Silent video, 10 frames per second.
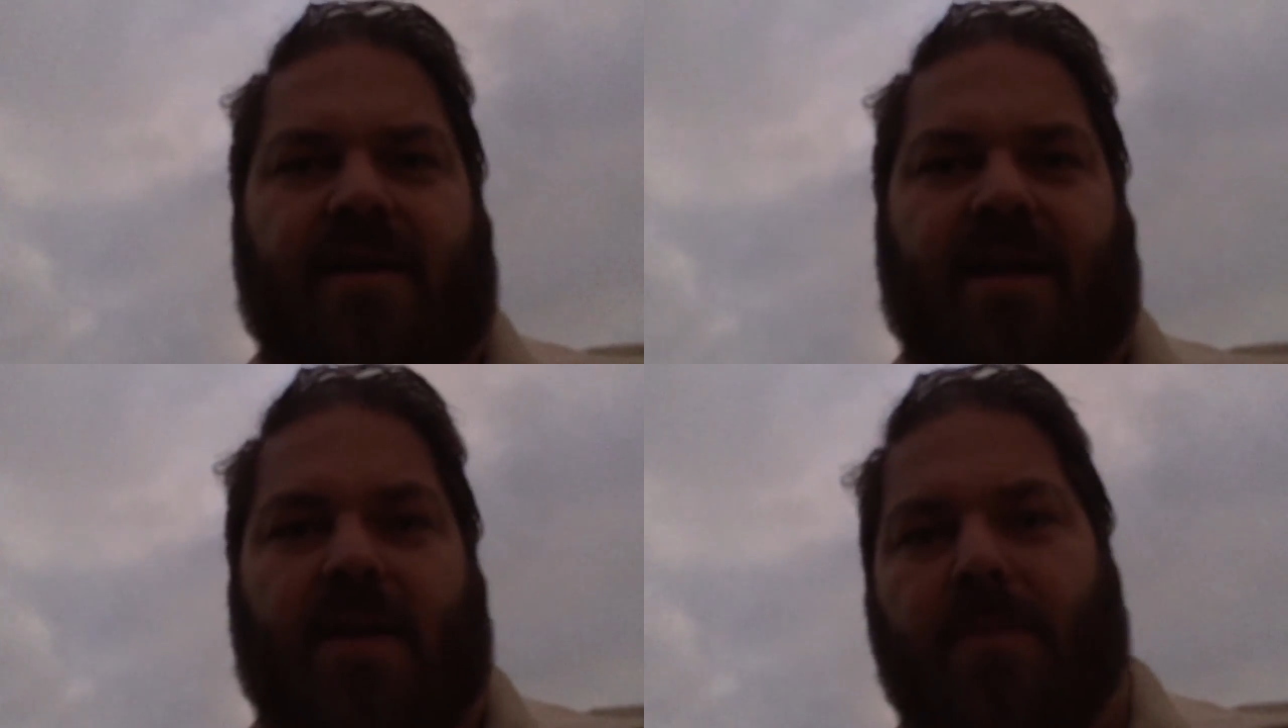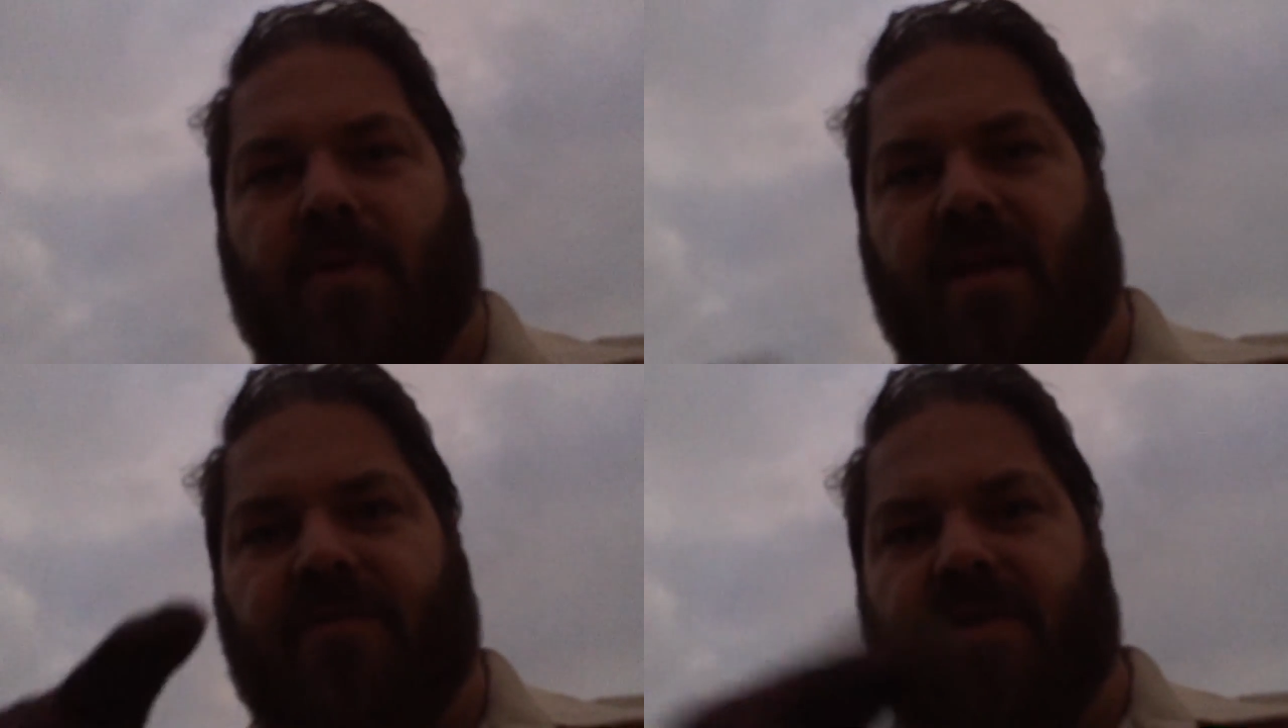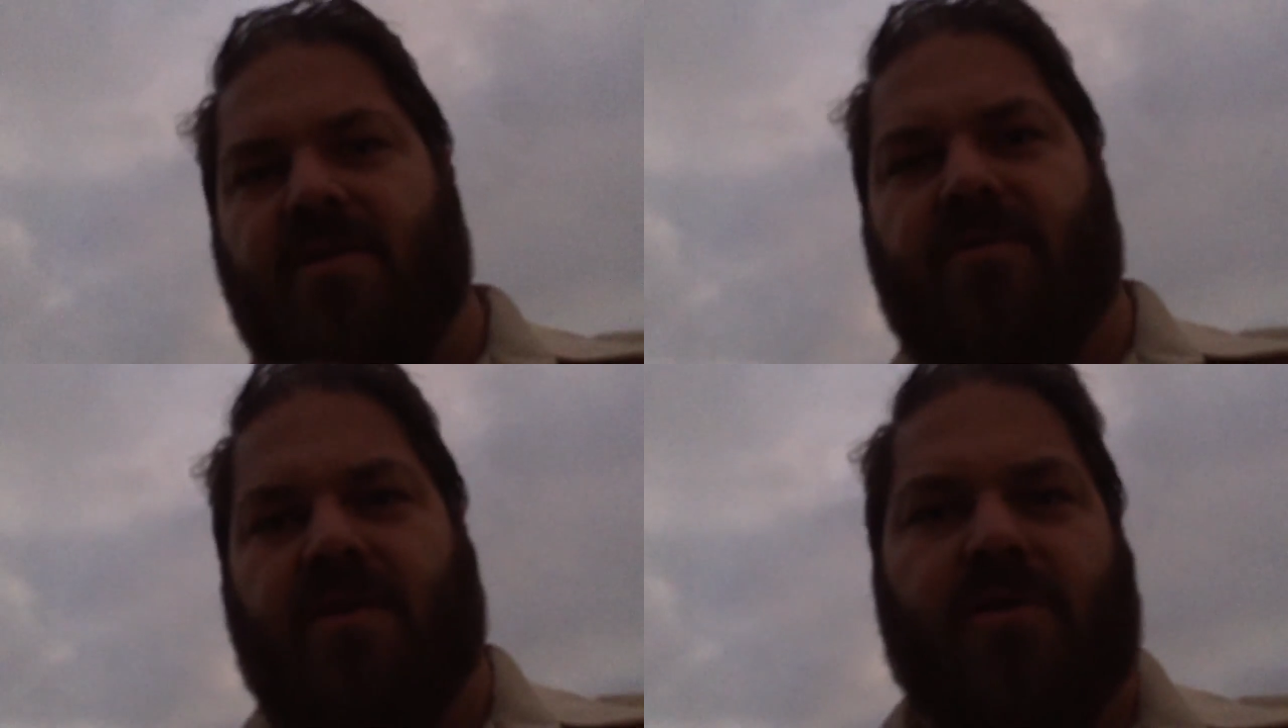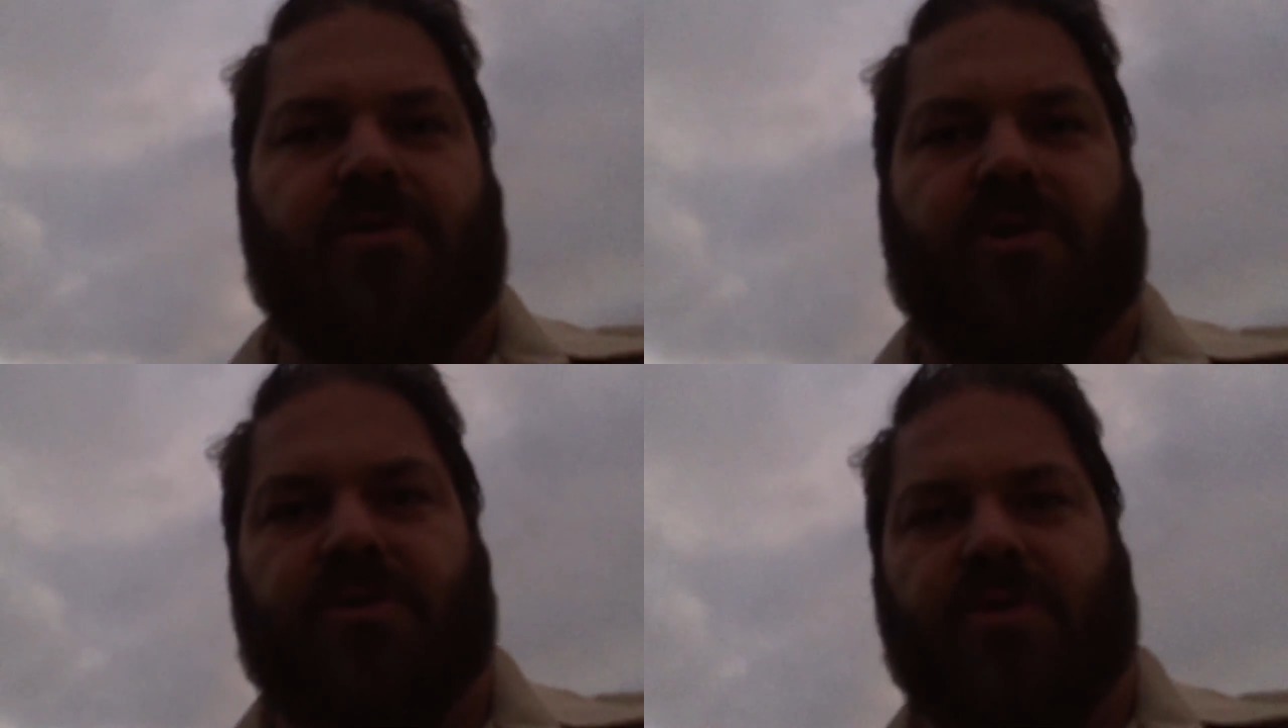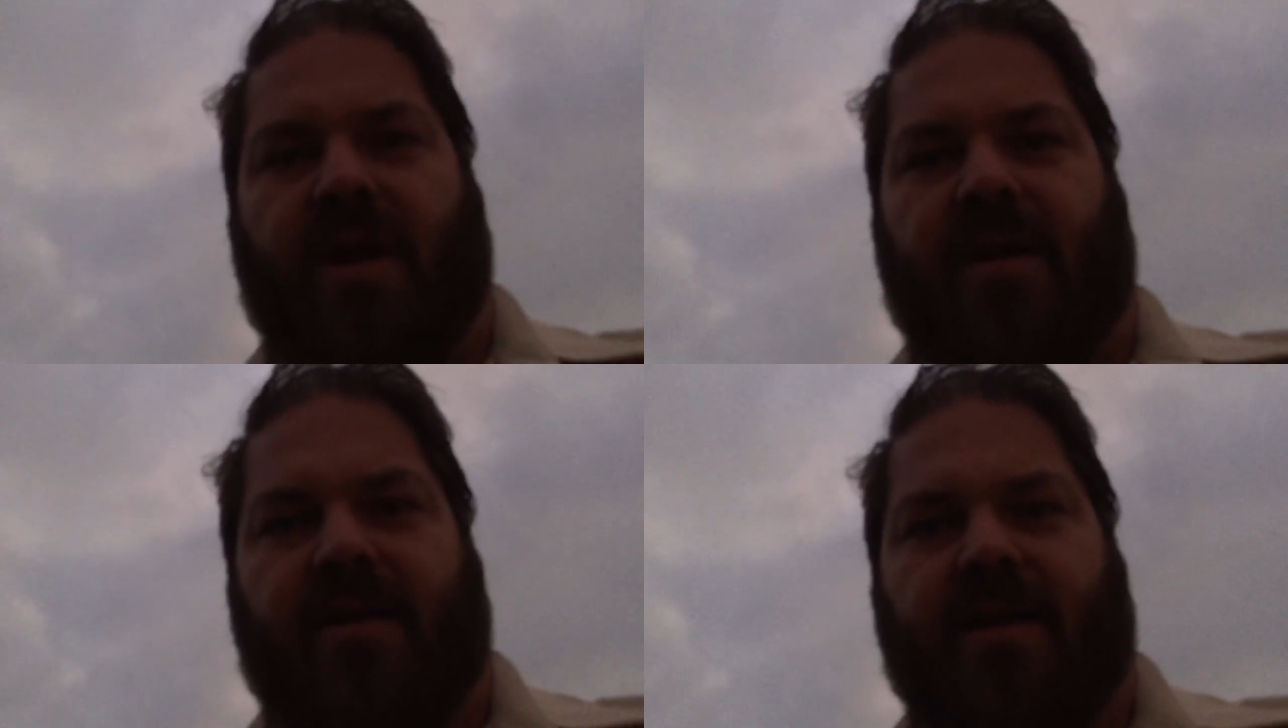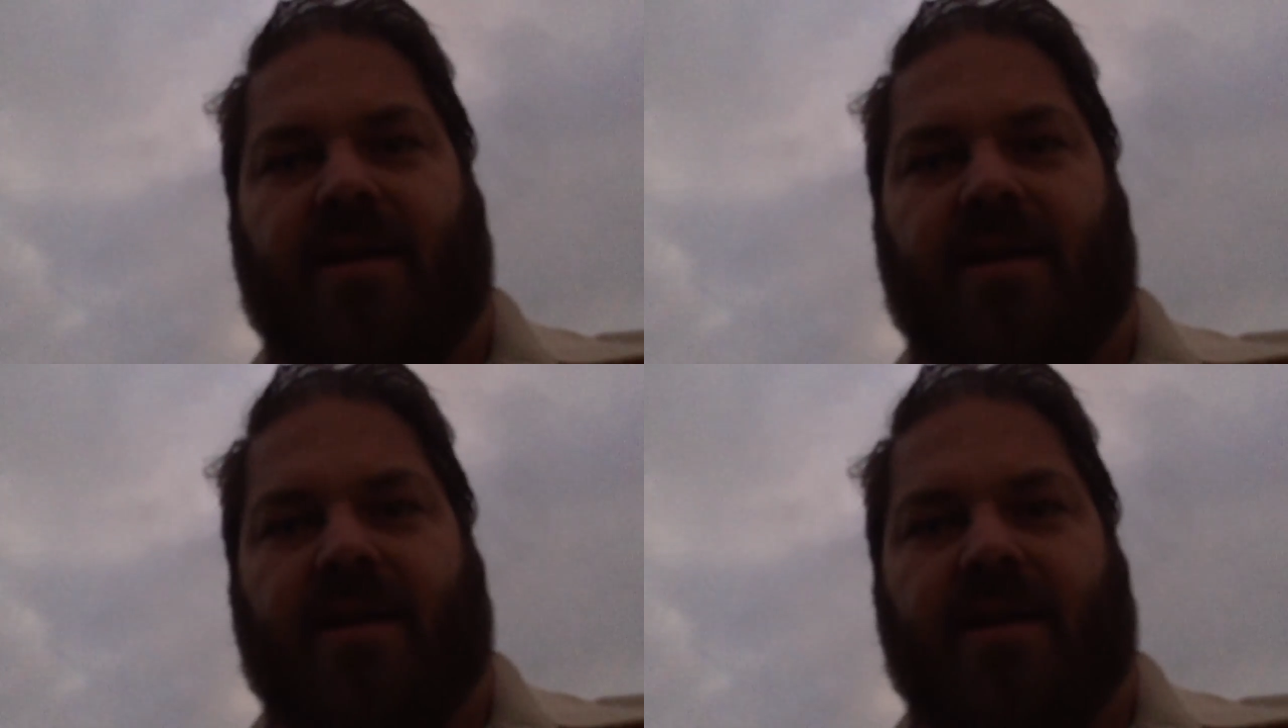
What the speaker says: and I'll be praying for you that you shoot straight.